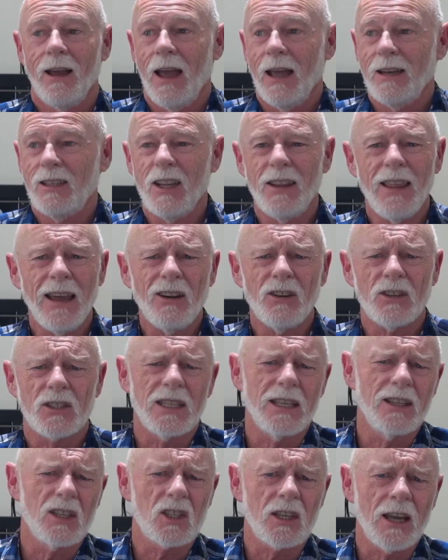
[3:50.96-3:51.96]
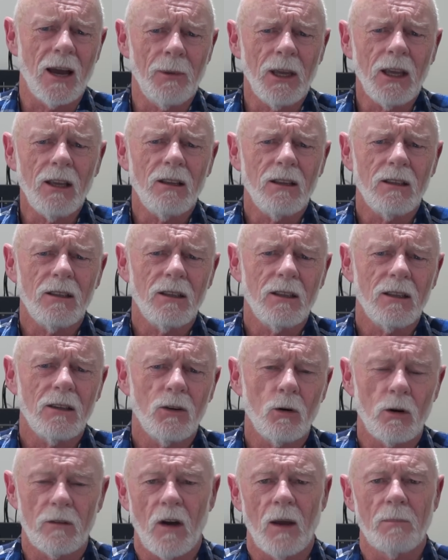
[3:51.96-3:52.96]
Did they not see this coming?
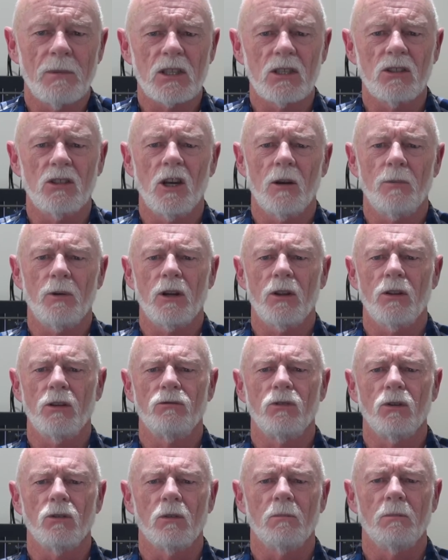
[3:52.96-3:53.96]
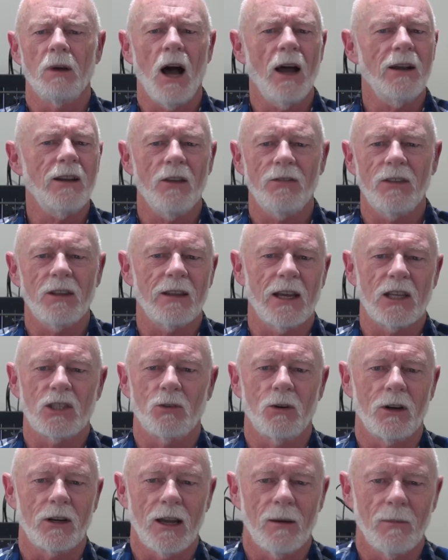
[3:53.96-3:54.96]
Or have I misinterpreted the rule? I don't think they
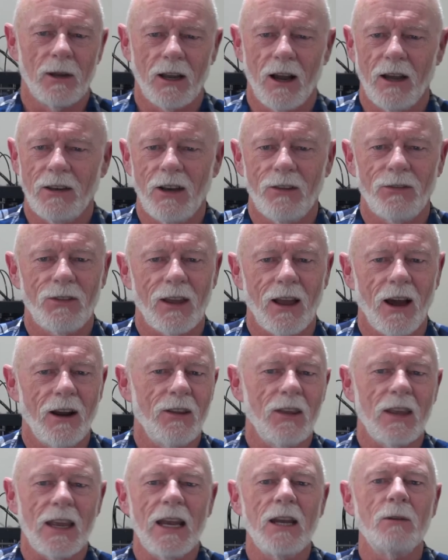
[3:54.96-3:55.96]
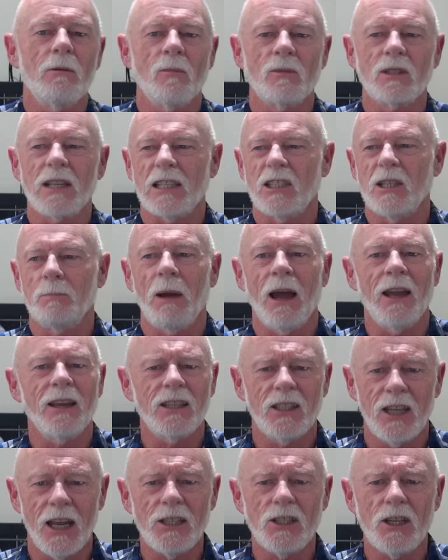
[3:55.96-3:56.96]
saw it coming. I don't think anyone was actually paying
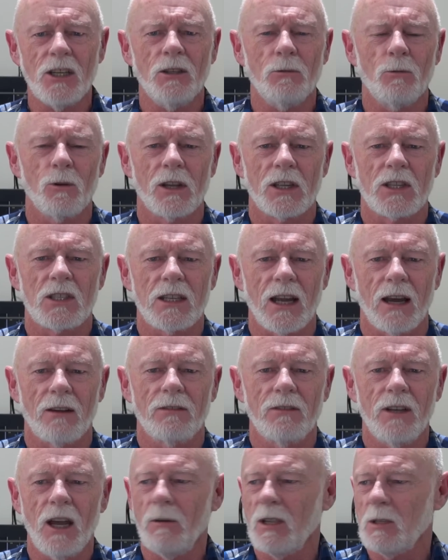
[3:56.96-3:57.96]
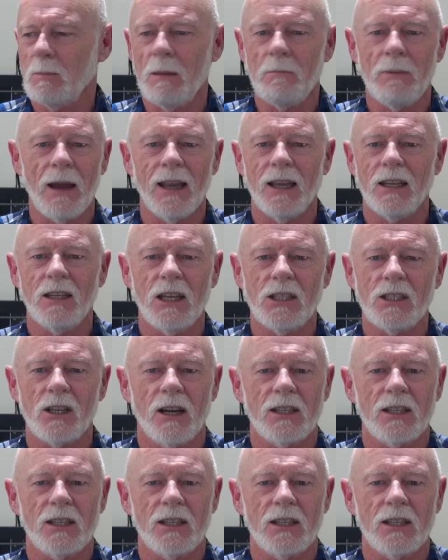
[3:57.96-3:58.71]
attention to all this stuff. No one's been paying attention.